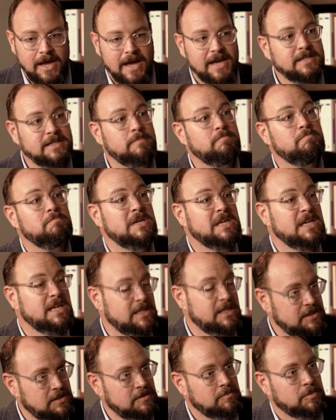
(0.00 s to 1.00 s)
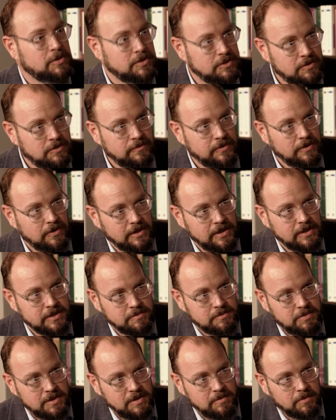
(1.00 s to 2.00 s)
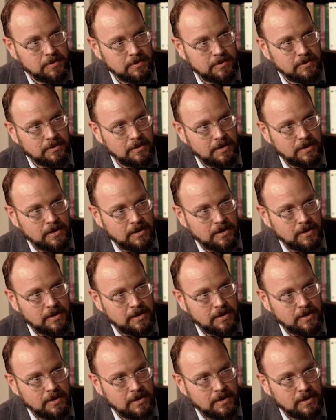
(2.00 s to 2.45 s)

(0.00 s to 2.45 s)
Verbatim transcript: as a means of persevering his people.